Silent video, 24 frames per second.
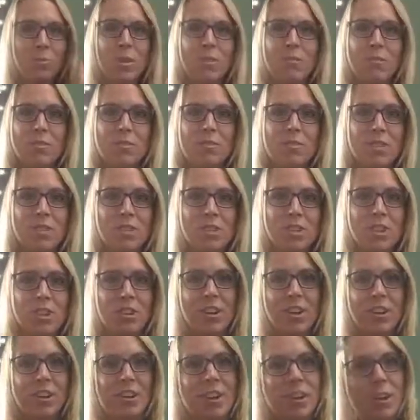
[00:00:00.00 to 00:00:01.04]
What if they're
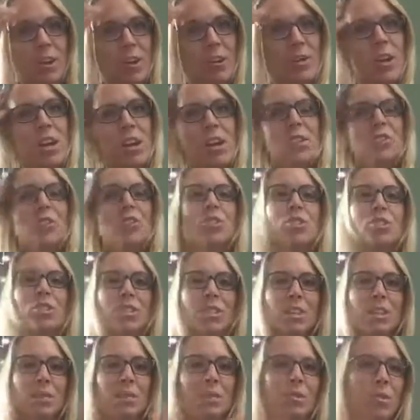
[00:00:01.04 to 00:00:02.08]
vegetarian, you know? So
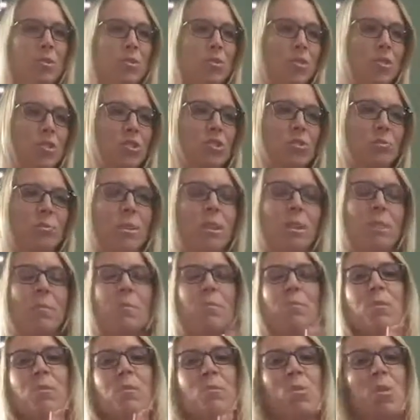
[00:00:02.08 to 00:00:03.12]
just keep the odors to a
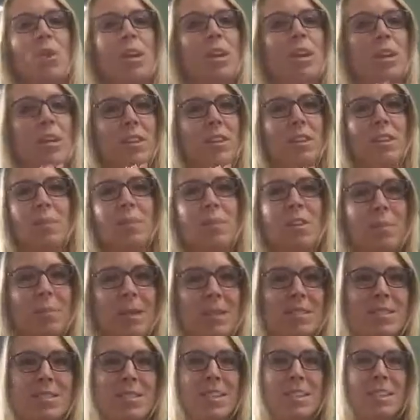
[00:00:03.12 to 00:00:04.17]
minimum. You want, the
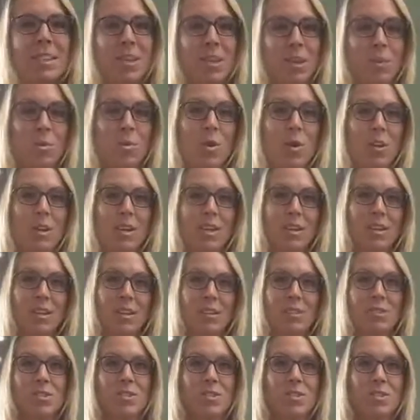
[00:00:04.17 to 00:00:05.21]
best thing they can walk in
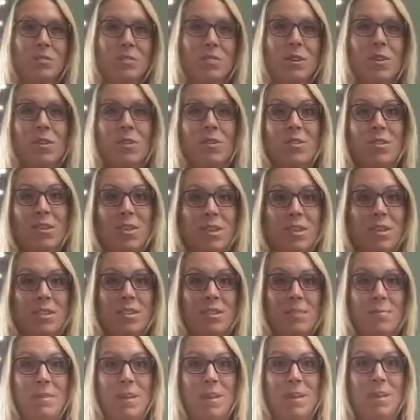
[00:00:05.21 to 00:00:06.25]
is to smell the
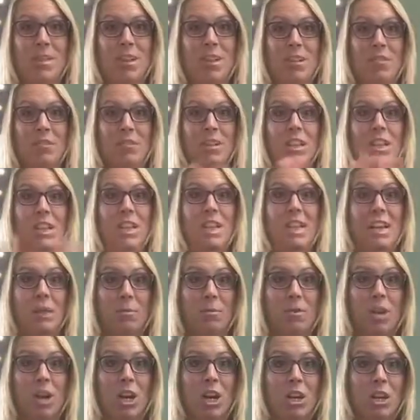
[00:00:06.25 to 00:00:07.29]
smell of
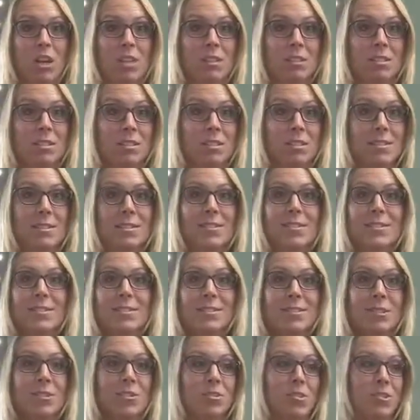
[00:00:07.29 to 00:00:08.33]
cleaning products.
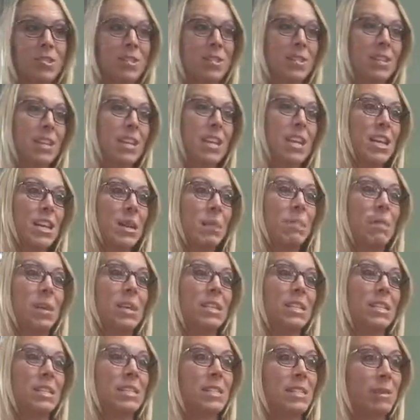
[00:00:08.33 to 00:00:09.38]
So just keep
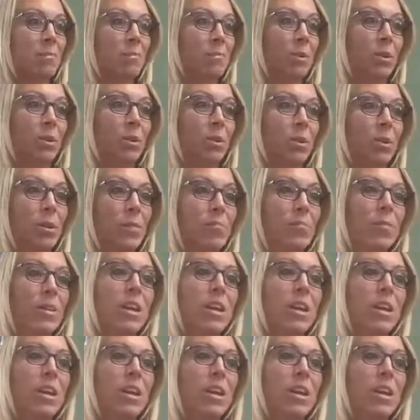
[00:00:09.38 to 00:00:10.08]
it simple.